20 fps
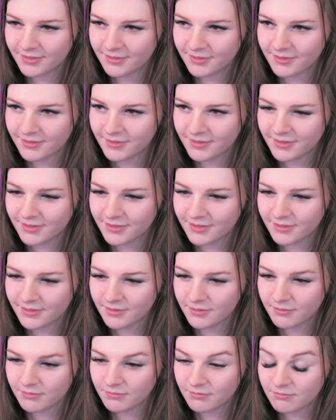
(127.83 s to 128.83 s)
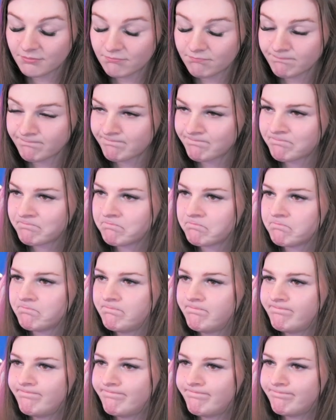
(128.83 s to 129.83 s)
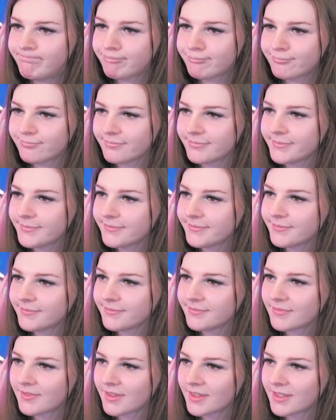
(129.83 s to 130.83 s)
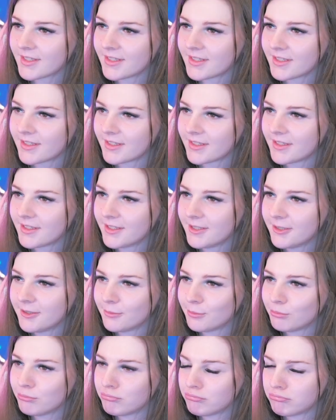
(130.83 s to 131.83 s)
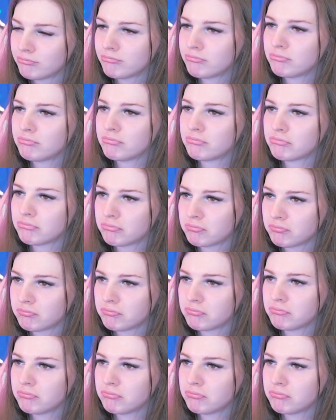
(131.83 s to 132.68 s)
(no one is talking)